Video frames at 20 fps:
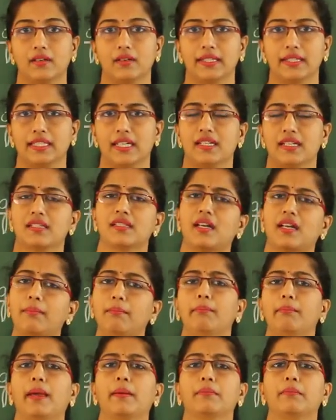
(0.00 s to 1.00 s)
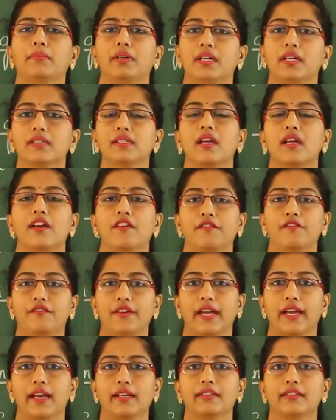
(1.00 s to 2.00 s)
Okay, there are some members
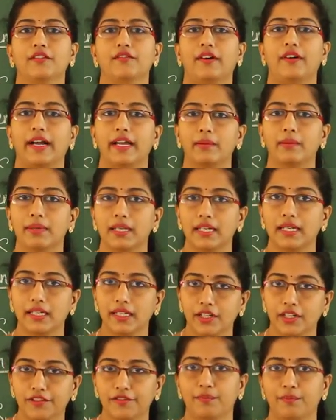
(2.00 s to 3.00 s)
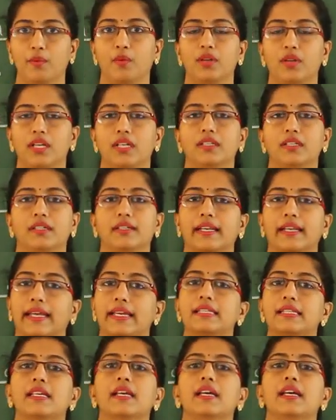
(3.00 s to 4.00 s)
where the viability of pollen
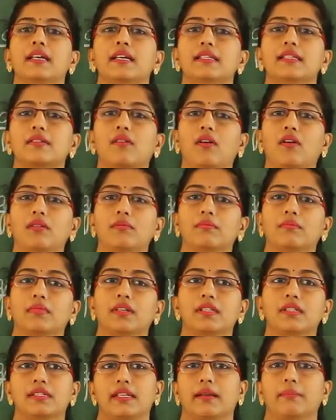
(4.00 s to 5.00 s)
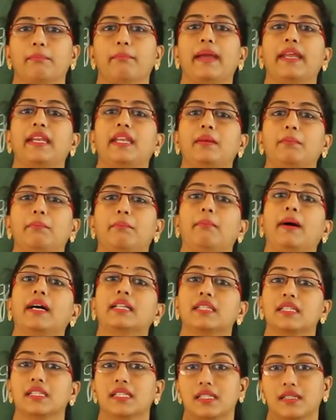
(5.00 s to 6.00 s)
grains is it's like many
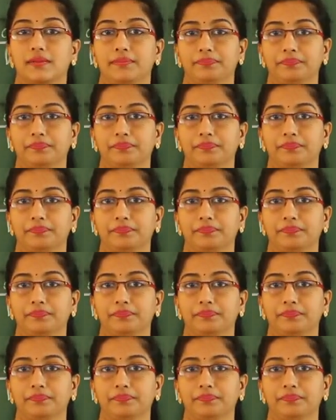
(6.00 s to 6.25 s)
months.